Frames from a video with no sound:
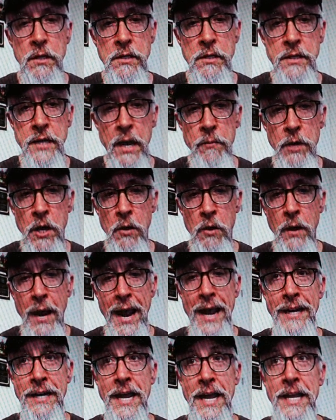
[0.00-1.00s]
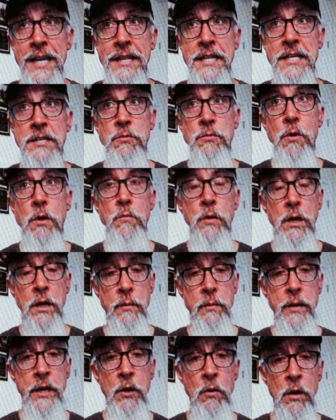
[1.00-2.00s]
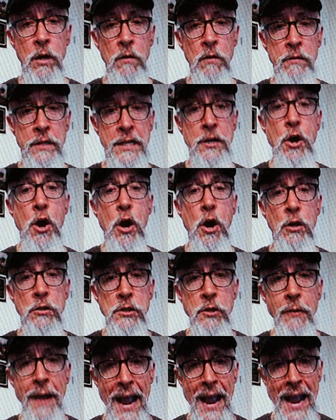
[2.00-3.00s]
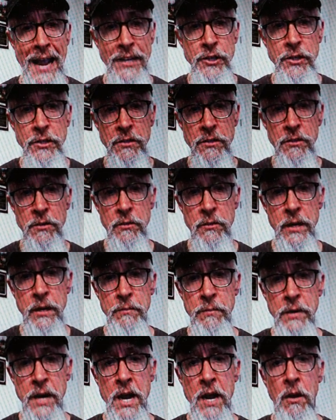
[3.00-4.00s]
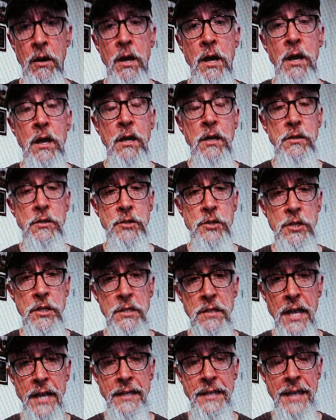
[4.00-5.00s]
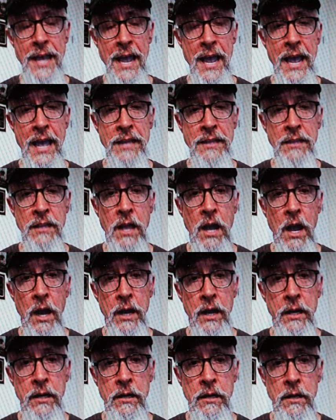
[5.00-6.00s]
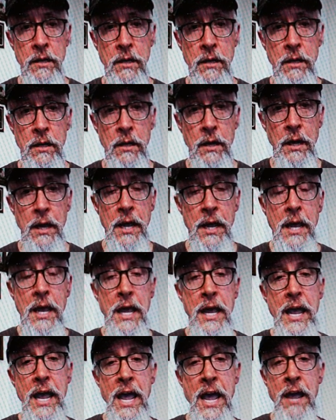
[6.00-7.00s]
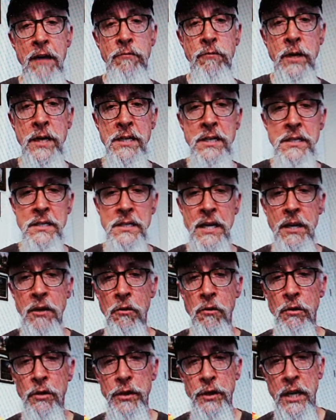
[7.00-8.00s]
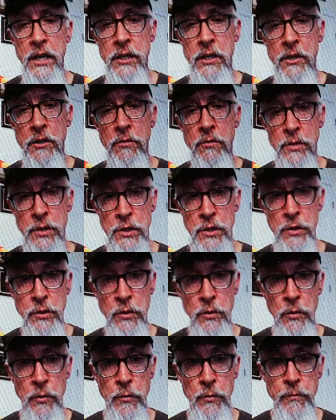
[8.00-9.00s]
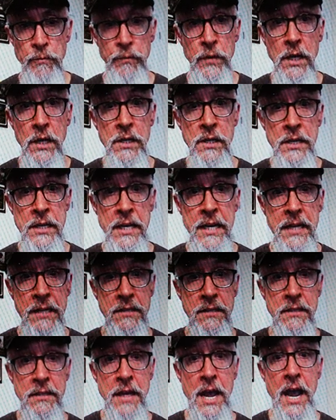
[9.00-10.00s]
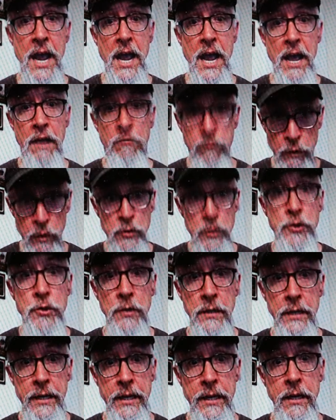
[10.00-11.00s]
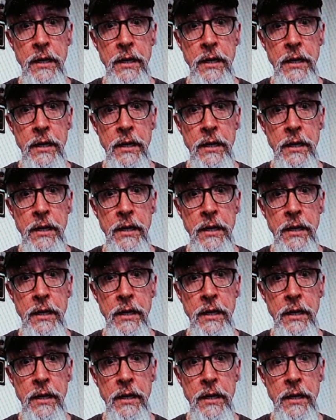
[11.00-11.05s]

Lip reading: demo. And in this one, we're going to be going over the call to action script. Now, just like the headline, every single thing you do needs to have, virtually,